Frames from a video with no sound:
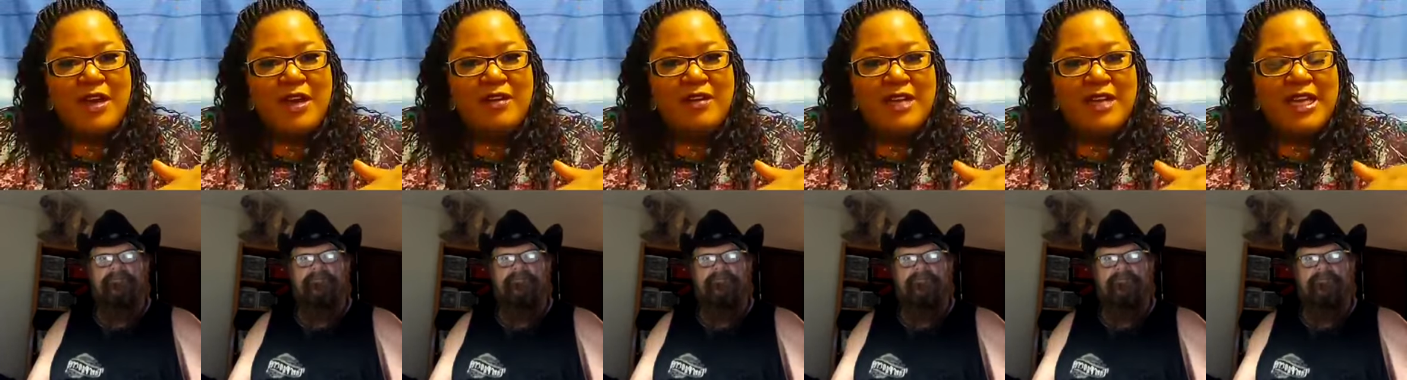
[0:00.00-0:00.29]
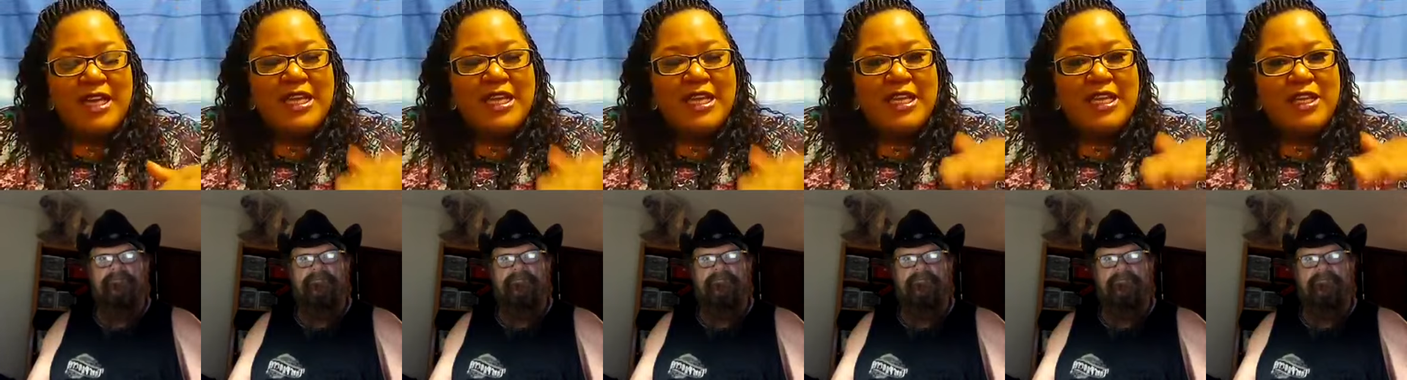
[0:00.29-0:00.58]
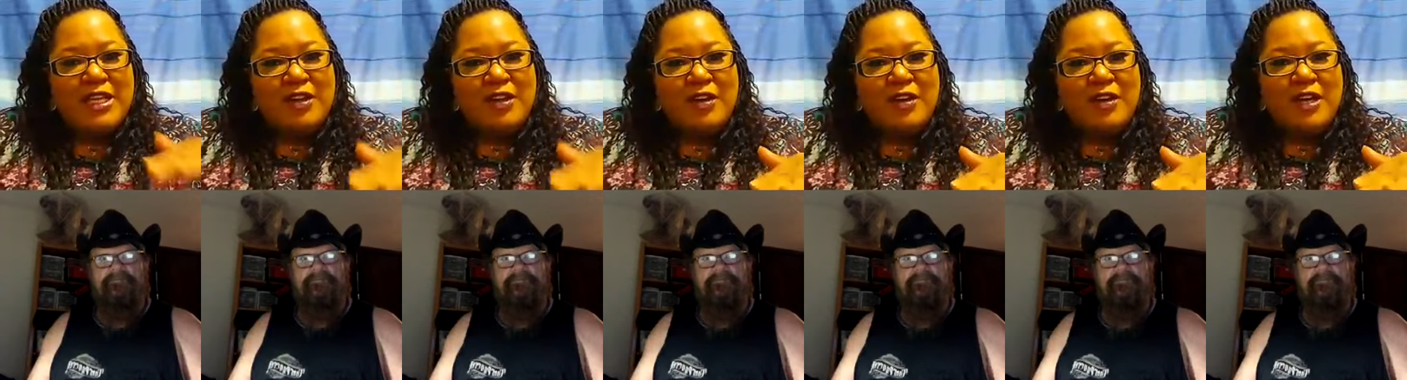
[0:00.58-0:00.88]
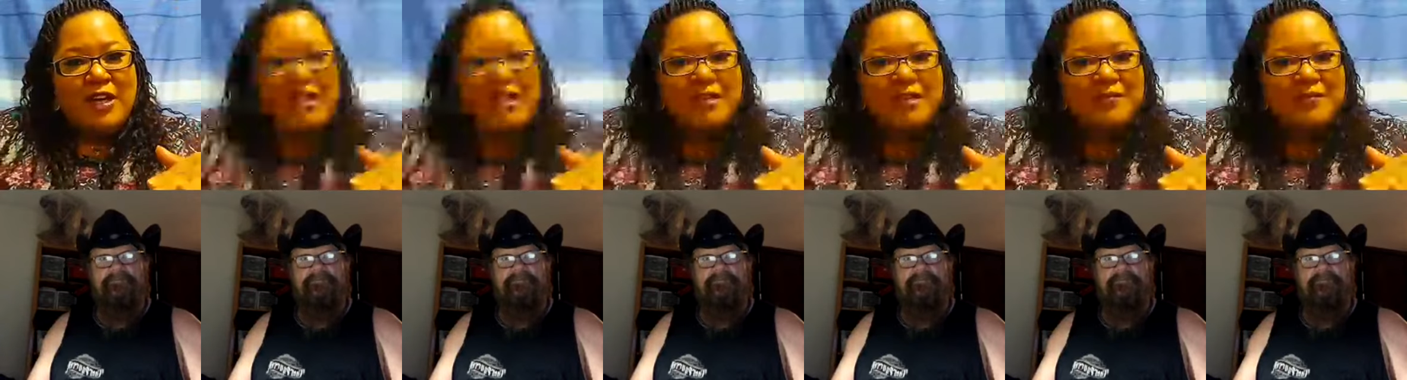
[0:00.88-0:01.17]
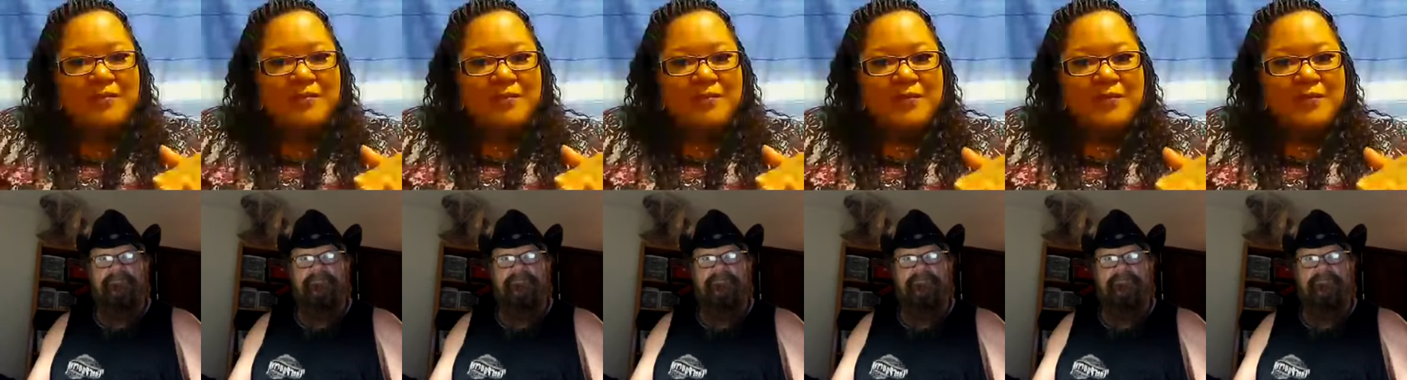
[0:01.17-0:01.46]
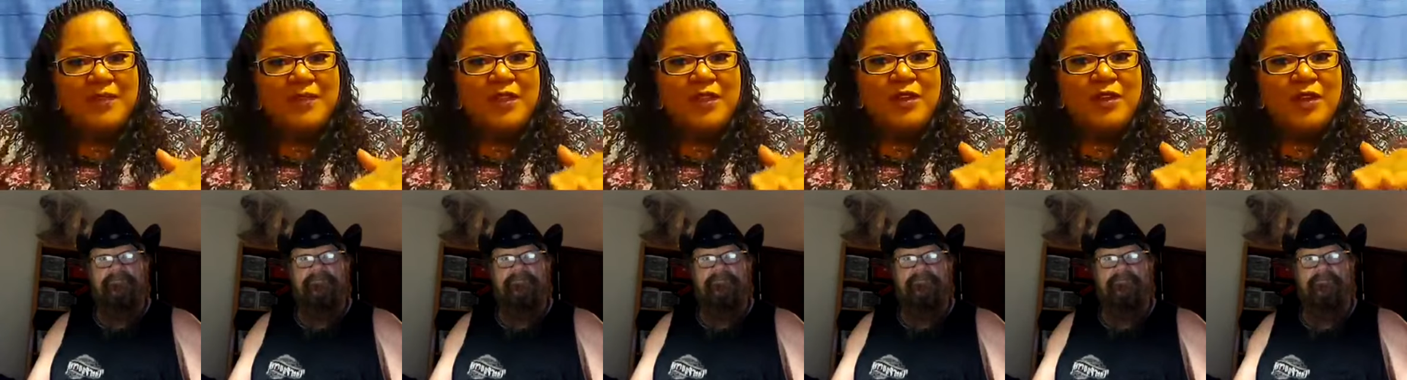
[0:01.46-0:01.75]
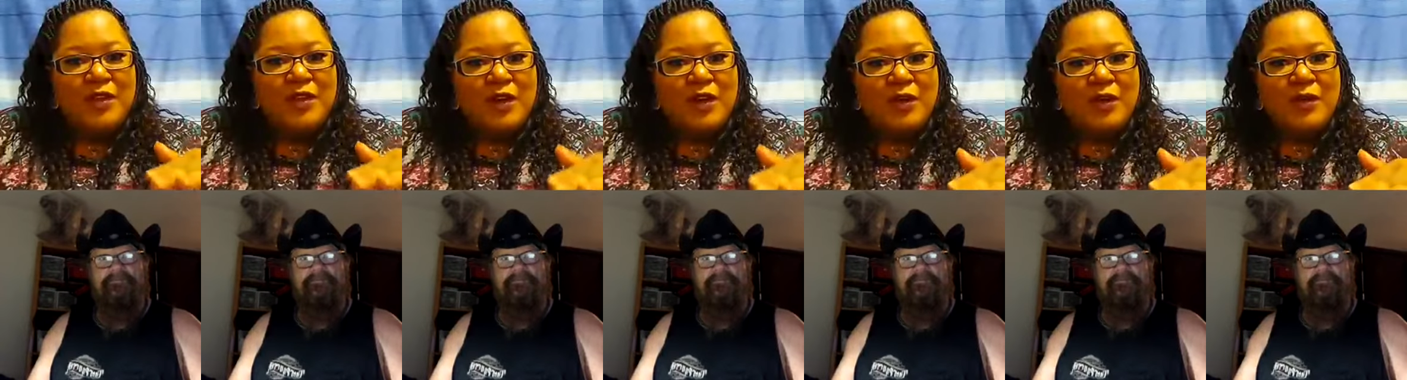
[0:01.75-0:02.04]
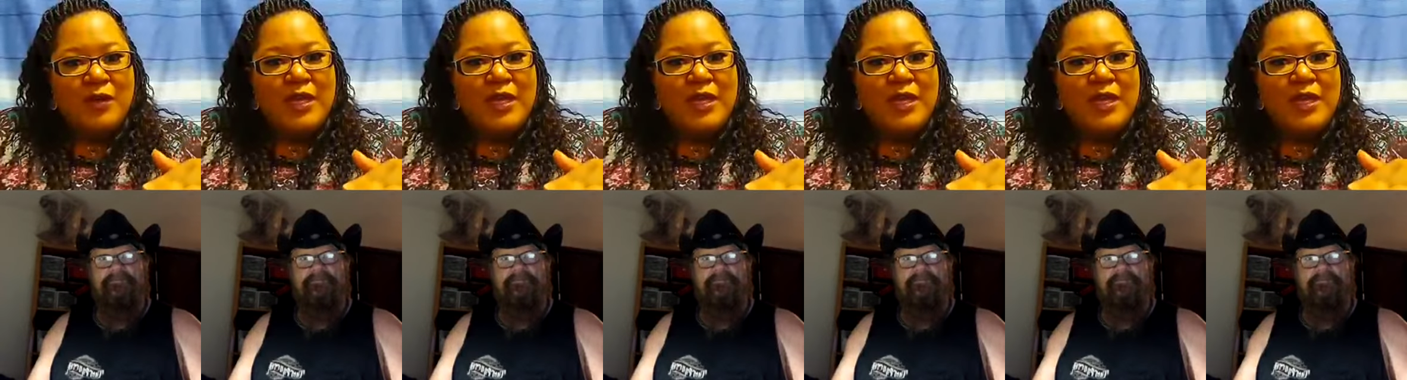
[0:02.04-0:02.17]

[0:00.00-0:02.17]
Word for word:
Speaker 1: I can get on. You know,